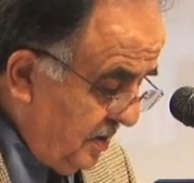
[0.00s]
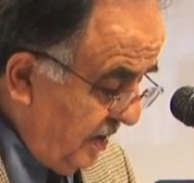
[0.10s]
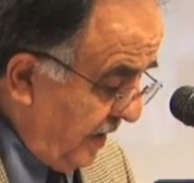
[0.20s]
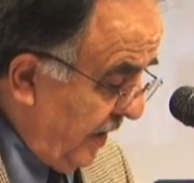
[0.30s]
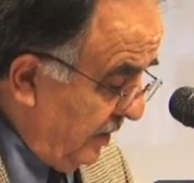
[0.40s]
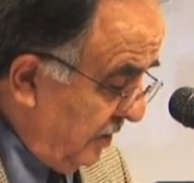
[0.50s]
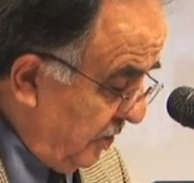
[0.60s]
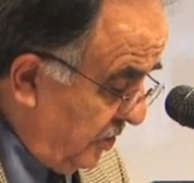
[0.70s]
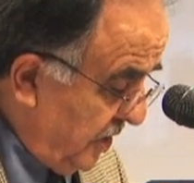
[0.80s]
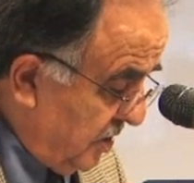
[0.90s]
She gathered
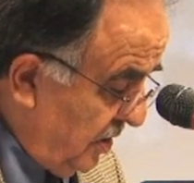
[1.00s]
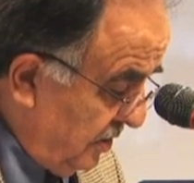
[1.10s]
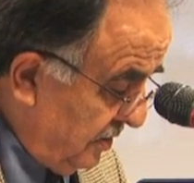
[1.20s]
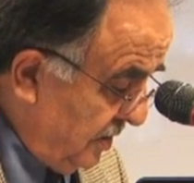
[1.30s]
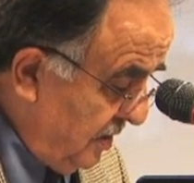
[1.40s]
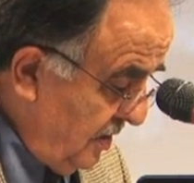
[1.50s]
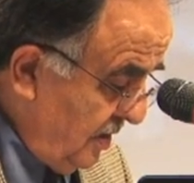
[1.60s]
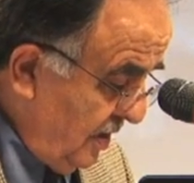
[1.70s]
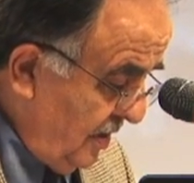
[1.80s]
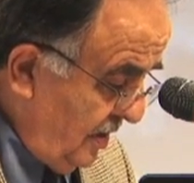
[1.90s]
her three children
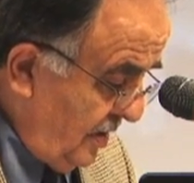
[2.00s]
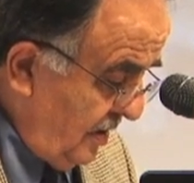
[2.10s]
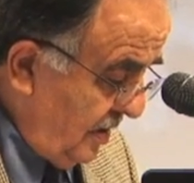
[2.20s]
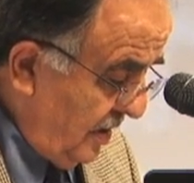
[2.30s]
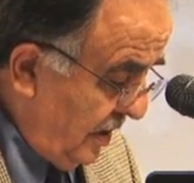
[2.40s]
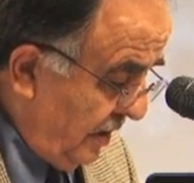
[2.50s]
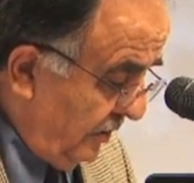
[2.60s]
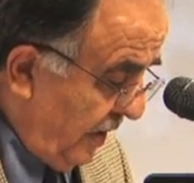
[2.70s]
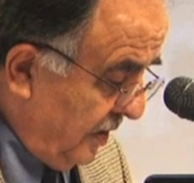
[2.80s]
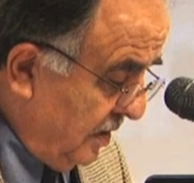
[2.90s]

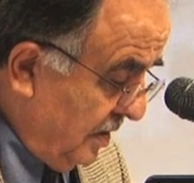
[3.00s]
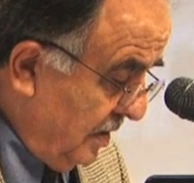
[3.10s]
around